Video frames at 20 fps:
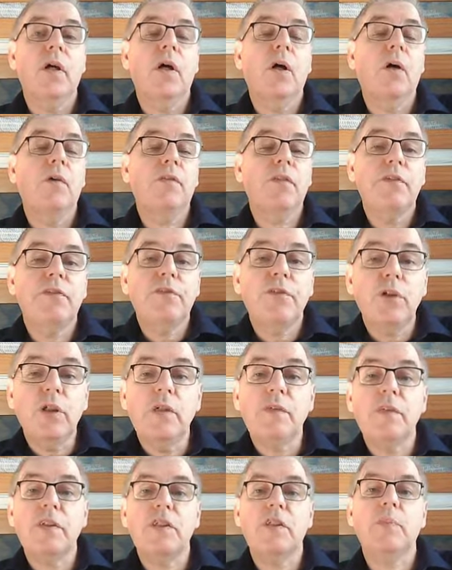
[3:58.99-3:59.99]
of the fruit
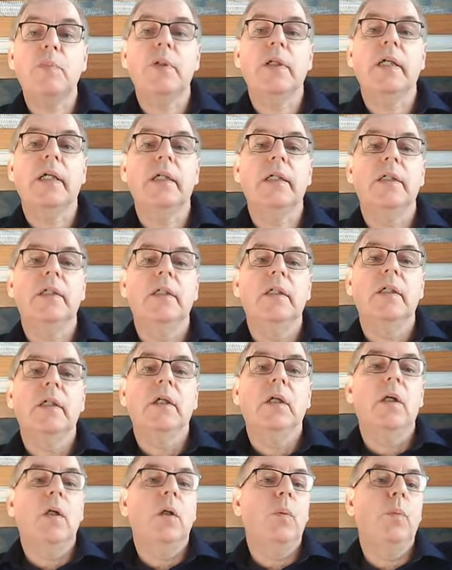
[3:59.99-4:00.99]
of the Spirit.
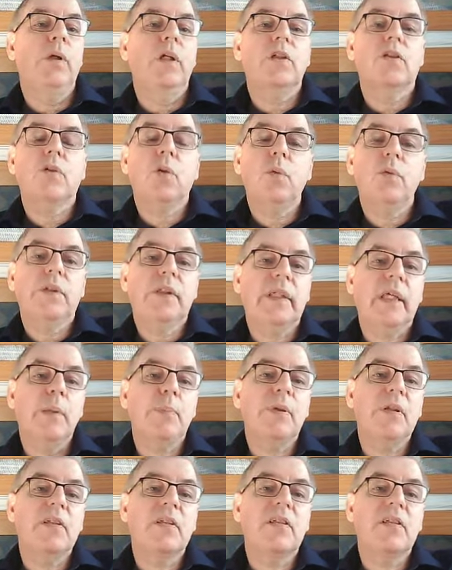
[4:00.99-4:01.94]
We are told to keep in